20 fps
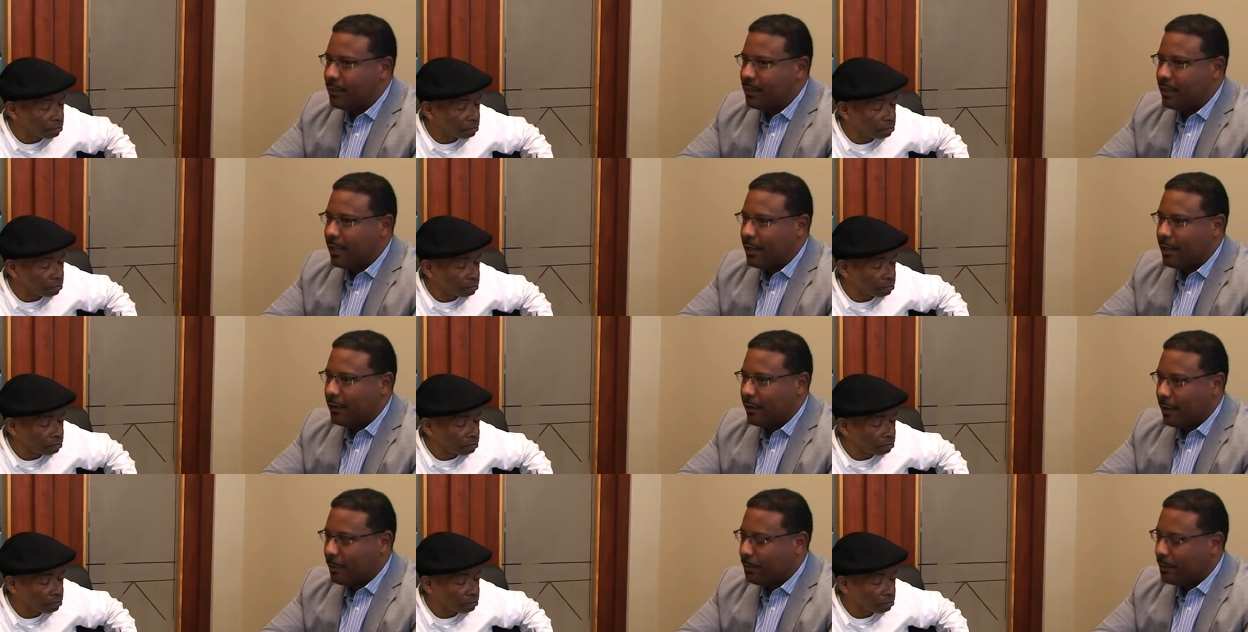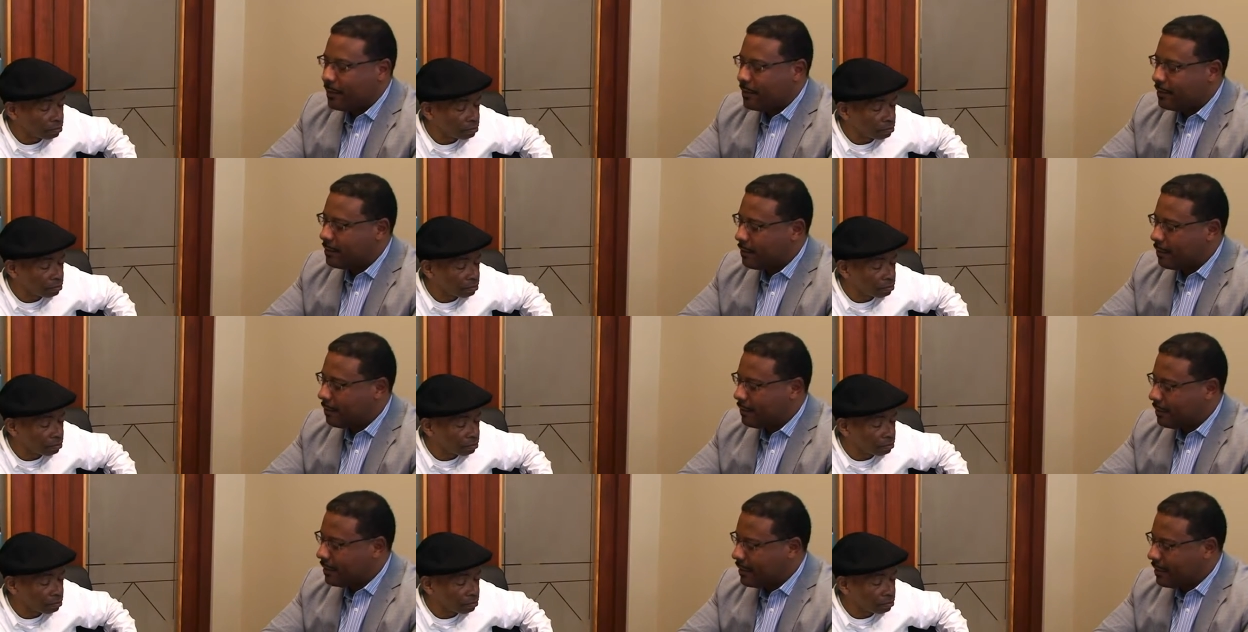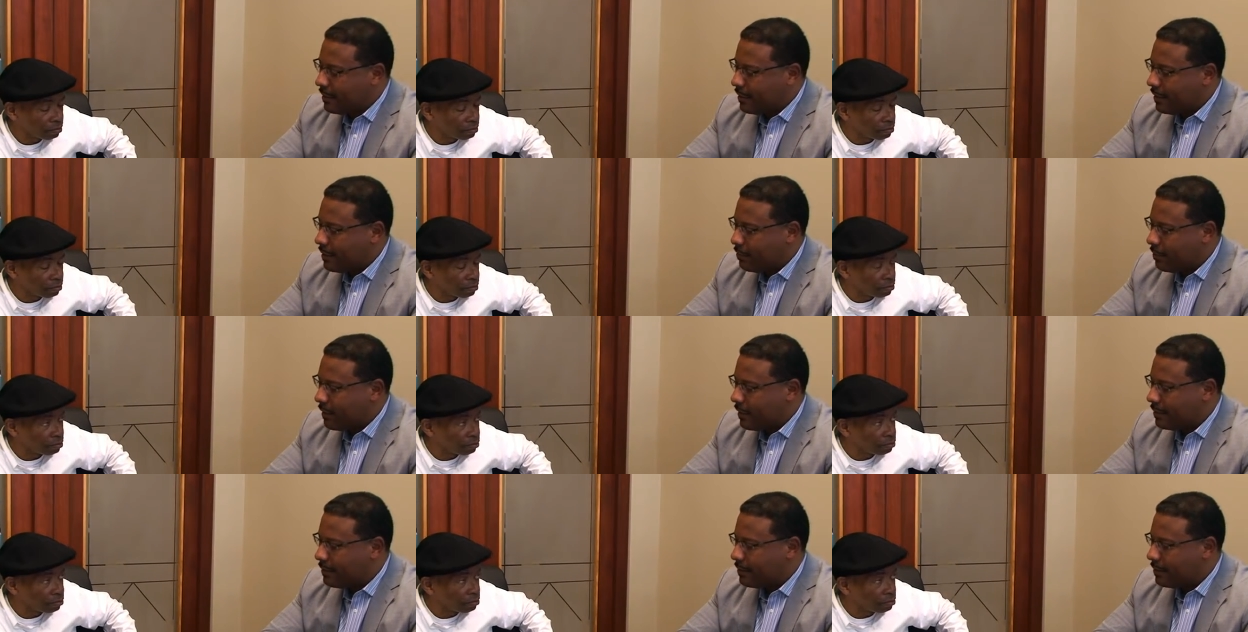Speaker 1: that are helping us on a
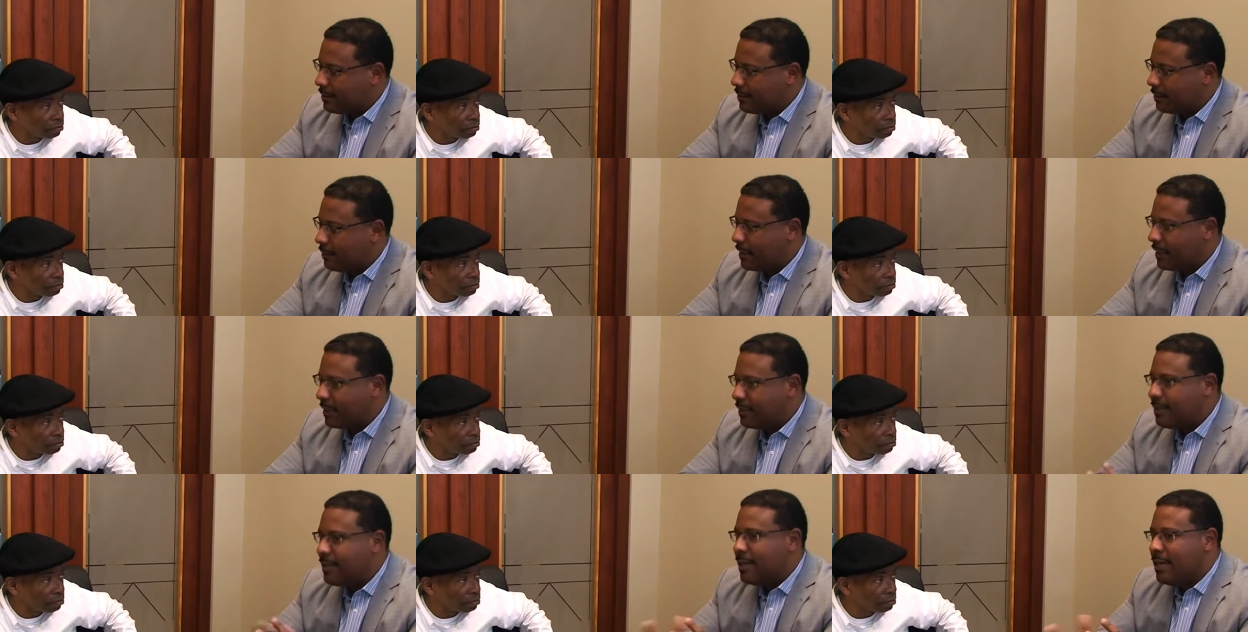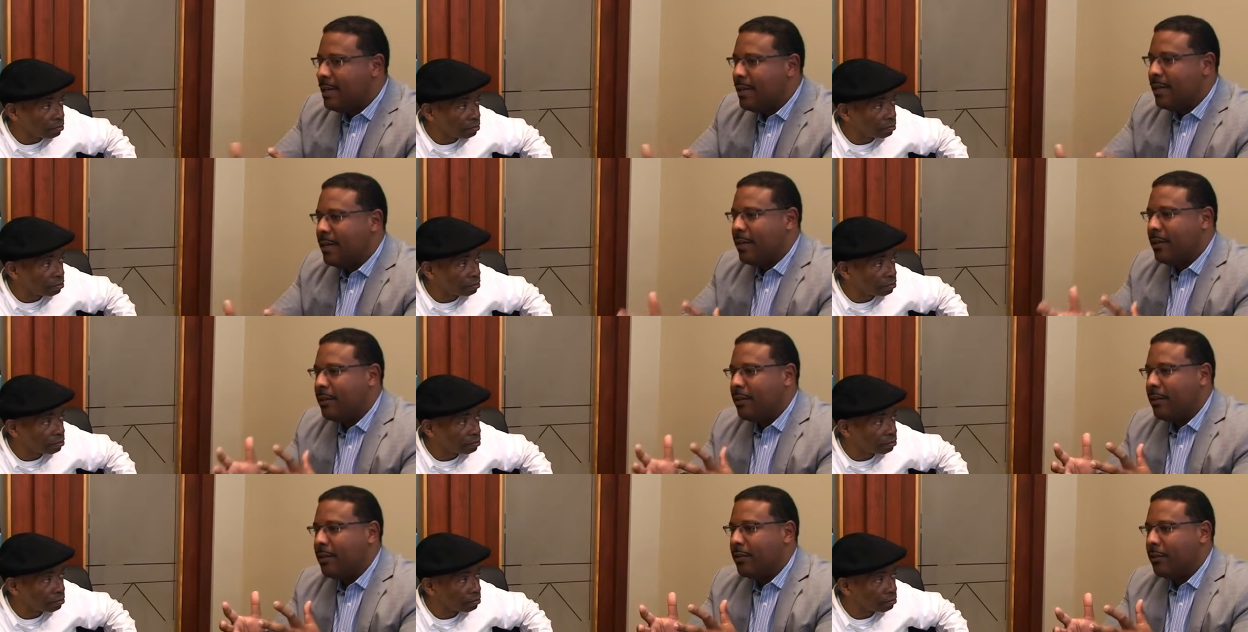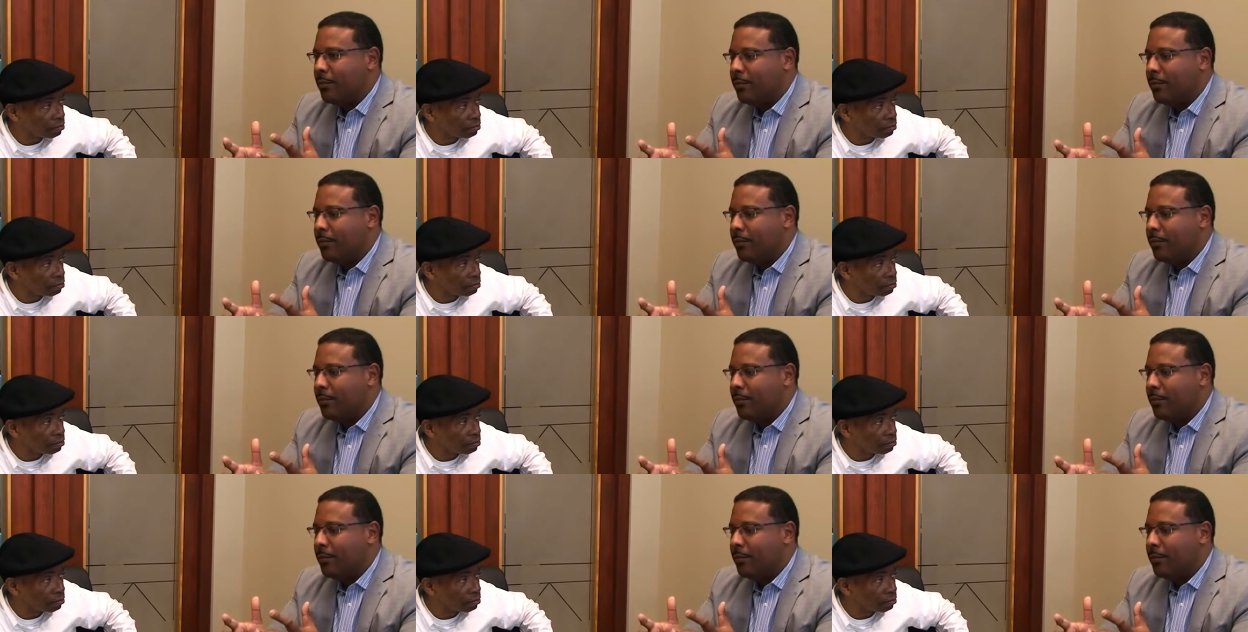day-to-day basis. I mean, it's the, the,